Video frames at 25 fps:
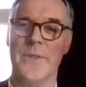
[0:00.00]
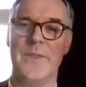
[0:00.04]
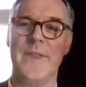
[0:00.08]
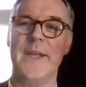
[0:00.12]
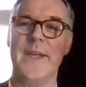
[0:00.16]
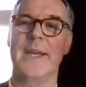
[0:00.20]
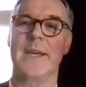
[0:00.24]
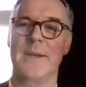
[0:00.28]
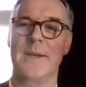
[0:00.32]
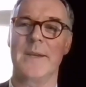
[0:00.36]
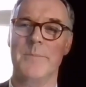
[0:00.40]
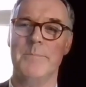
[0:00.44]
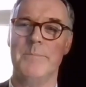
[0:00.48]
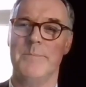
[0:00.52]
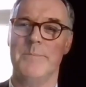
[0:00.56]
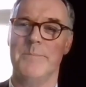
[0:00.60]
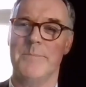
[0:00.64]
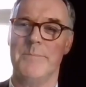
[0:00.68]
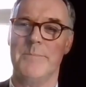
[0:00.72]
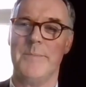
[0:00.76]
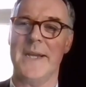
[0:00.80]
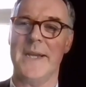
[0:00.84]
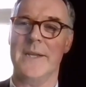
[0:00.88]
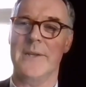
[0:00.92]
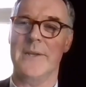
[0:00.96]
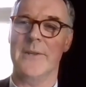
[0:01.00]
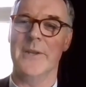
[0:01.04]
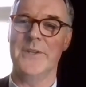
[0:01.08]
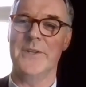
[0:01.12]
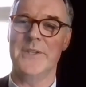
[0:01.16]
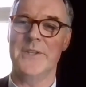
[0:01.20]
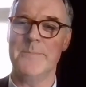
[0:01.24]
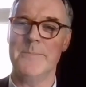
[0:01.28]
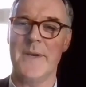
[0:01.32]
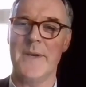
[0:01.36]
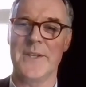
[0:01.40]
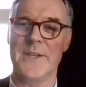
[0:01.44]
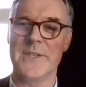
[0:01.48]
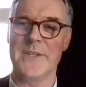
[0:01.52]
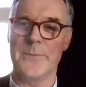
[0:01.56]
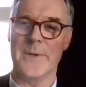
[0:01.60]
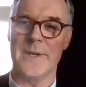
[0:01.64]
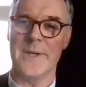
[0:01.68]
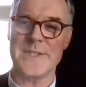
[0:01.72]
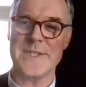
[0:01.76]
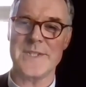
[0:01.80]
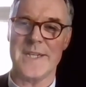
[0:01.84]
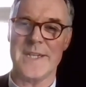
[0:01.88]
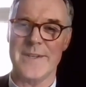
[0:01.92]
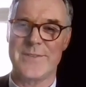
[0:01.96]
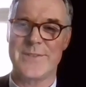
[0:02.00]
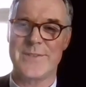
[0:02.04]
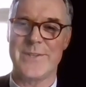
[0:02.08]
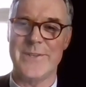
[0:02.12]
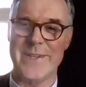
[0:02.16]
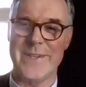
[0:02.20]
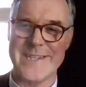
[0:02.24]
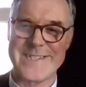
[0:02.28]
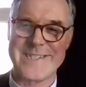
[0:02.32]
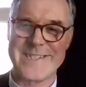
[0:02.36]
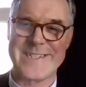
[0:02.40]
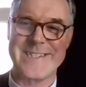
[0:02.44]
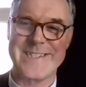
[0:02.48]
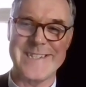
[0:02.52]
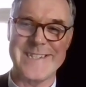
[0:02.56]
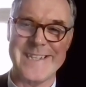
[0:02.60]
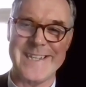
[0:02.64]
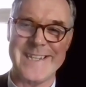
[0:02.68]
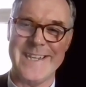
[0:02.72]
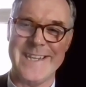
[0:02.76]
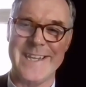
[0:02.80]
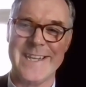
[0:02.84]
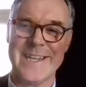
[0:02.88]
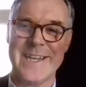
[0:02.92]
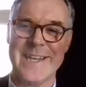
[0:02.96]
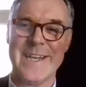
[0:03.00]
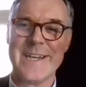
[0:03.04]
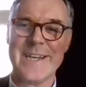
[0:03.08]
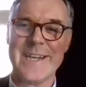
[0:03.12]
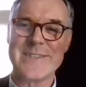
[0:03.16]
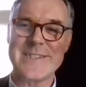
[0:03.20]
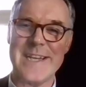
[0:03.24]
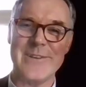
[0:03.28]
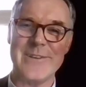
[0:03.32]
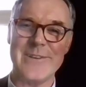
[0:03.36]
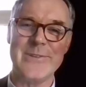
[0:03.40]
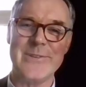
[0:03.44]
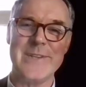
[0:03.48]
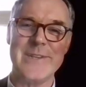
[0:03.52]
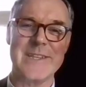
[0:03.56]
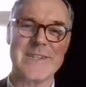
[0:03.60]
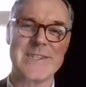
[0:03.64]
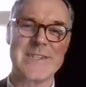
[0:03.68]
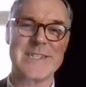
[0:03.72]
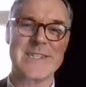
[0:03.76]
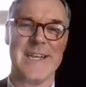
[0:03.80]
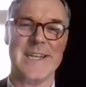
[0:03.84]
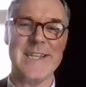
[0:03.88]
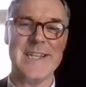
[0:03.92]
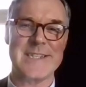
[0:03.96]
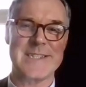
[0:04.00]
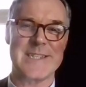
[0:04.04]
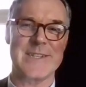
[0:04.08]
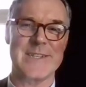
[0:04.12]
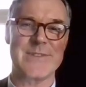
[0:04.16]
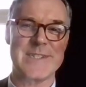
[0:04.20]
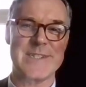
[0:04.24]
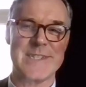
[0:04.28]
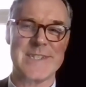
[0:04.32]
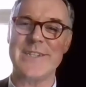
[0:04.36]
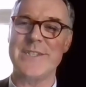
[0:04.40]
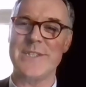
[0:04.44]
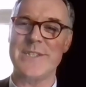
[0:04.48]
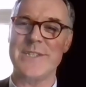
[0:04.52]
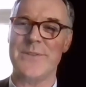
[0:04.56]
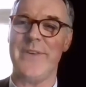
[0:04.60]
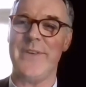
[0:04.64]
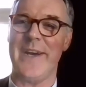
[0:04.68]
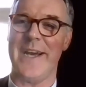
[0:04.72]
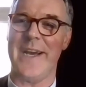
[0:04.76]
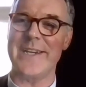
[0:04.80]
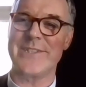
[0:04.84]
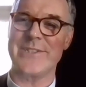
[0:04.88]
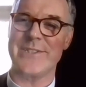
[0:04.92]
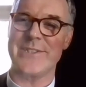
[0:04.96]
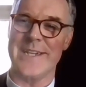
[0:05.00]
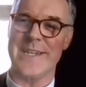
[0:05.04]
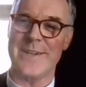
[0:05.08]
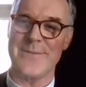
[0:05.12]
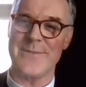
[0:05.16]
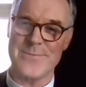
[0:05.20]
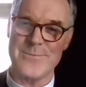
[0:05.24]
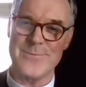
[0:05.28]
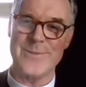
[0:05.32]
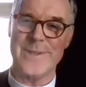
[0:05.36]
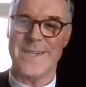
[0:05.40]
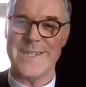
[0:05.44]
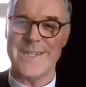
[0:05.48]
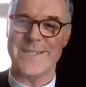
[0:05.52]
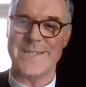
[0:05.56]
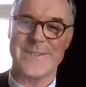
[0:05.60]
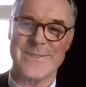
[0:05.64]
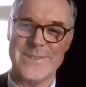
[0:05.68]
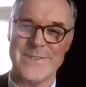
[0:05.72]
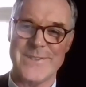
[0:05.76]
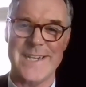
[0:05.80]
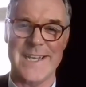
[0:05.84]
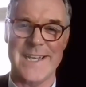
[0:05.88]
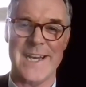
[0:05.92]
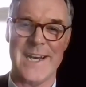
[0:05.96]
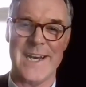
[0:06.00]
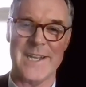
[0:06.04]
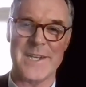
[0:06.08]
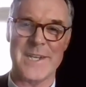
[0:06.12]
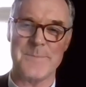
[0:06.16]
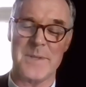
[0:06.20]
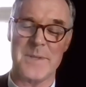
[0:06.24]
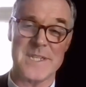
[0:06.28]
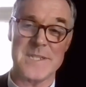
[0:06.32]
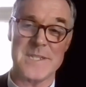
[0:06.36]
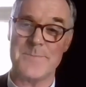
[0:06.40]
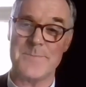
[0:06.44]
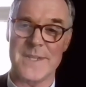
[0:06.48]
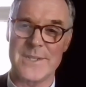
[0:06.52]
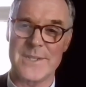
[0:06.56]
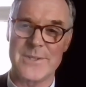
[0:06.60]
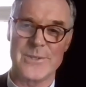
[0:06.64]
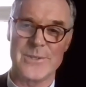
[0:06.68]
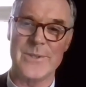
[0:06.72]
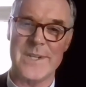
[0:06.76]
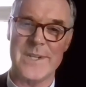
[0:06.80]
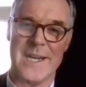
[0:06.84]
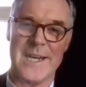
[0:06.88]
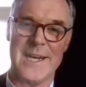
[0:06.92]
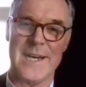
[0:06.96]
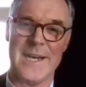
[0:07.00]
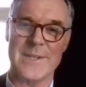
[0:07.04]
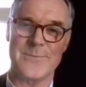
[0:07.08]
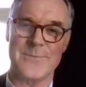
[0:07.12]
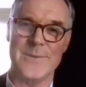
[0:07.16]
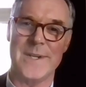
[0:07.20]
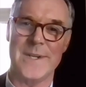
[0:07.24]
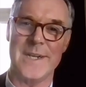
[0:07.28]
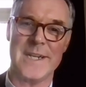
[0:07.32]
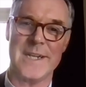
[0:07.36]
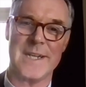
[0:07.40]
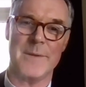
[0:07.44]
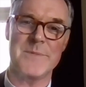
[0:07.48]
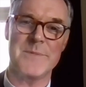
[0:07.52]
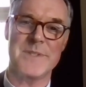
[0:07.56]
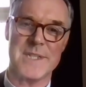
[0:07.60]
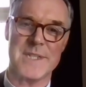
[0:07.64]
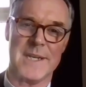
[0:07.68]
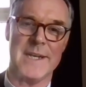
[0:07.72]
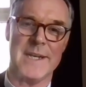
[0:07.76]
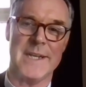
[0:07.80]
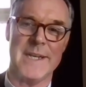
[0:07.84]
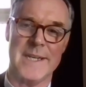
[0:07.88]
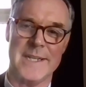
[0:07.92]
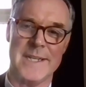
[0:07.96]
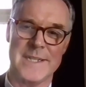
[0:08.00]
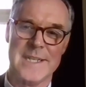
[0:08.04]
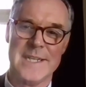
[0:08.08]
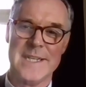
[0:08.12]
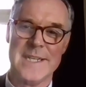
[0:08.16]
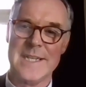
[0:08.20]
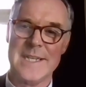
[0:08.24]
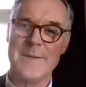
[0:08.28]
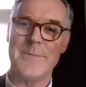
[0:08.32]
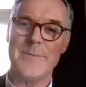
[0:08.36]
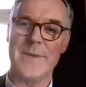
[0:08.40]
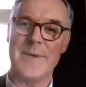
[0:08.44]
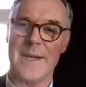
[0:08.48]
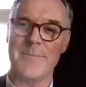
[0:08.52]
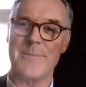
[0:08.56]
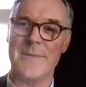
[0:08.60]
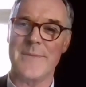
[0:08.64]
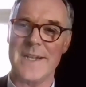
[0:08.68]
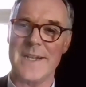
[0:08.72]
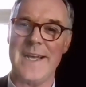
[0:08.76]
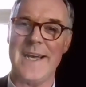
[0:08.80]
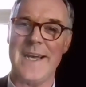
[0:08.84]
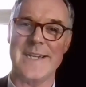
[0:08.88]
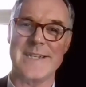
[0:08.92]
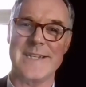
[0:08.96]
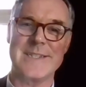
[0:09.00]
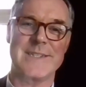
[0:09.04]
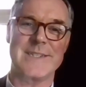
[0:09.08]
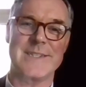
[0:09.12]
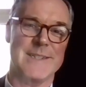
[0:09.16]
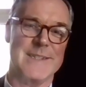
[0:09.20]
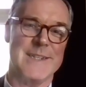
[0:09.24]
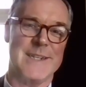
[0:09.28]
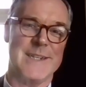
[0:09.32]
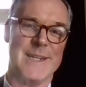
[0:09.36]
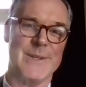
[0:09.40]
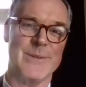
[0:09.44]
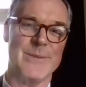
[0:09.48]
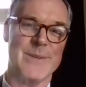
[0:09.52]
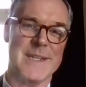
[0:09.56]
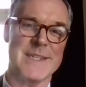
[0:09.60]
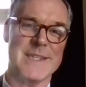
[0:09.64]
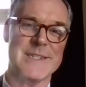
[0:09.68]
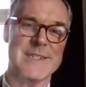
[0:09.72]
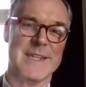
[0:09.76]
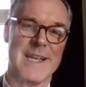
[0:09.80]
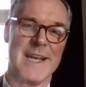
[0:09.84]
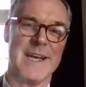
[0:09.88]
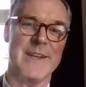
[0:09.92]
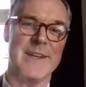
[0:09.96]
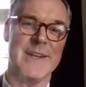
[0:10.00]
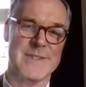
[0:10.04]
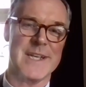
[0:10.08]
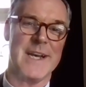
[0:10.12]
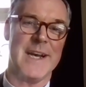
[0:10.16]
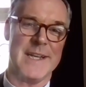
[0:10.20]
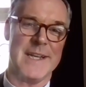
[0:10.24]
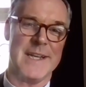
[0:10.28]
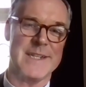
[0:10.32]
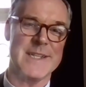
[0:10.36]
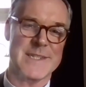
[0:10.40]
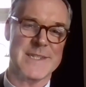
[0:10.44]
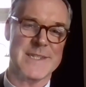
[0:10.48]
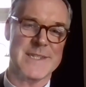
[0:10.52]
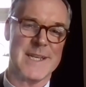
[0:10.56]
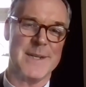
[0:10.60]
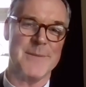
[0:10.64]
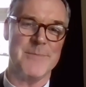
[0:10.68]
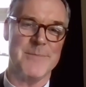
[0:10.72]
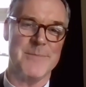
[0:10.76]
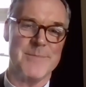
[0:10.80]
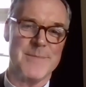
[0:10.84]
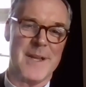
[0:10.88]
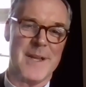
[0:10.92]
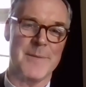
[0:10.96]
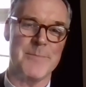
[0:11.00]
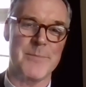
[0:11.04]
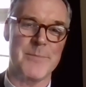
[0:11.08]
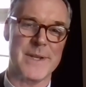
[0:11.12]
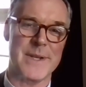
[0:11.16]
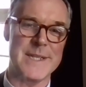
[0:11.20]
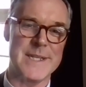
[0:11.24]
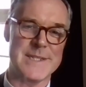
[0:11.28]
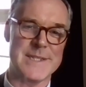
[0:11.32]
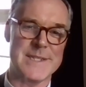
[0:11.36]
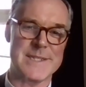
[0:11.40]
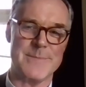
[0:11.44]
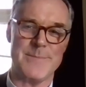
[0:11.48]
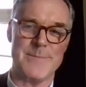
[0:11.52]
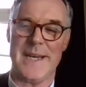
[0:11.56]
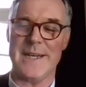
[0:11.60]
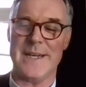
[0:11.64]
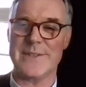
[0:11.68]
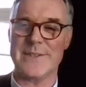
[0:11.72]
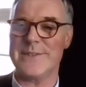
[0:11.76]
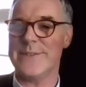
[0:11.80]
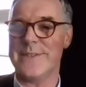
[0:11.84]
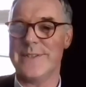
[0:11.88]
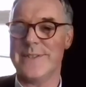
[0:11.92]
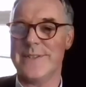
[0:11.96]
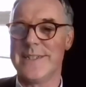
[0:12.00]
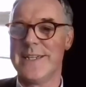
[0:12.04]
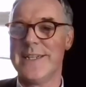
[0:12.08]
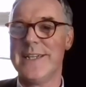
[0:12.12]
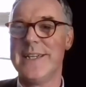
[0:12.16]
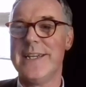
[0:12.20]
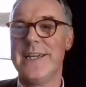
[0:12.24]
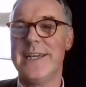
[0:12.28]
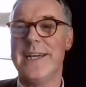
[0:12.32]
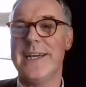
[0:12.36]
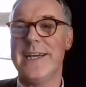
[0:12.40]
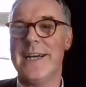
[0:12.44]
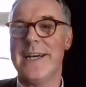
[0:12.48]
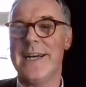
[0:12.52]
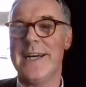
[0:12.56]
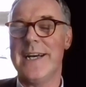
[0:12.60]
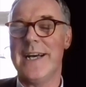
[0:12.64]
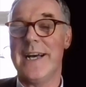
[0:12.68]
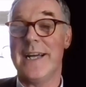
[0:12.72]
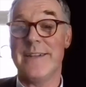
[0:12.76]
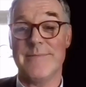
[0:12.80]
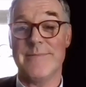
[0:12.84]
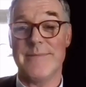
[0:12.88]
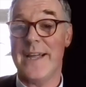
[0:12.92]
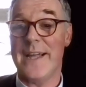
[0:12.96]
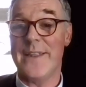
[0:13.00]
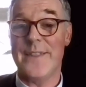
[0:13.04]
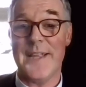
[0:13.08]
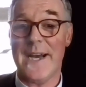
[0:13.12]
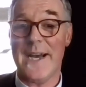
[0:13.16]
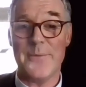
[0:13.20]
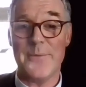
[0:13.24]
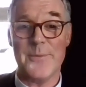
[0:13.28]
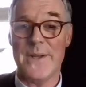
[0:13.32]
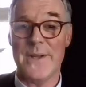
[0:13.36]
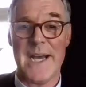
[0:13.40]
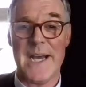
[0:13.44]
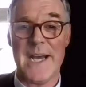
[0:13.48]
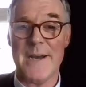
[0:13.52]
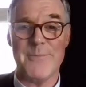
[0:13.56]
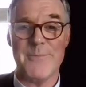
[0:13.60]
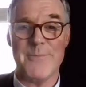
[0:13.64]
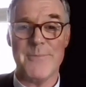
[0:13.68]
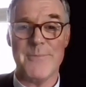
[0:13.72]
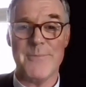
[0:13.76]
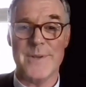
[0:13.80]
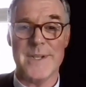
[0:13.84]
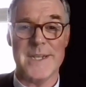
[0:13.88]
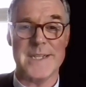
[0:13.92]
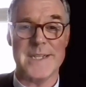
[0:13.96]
thing Bank Holiday Monday was after Easter Day. It's that real sense of satisfaction. I've worked really hard, but it's been good, hard work. I'm tired, but I'm glad. It's a kind of tiredness I'm pleased about, and that won't happen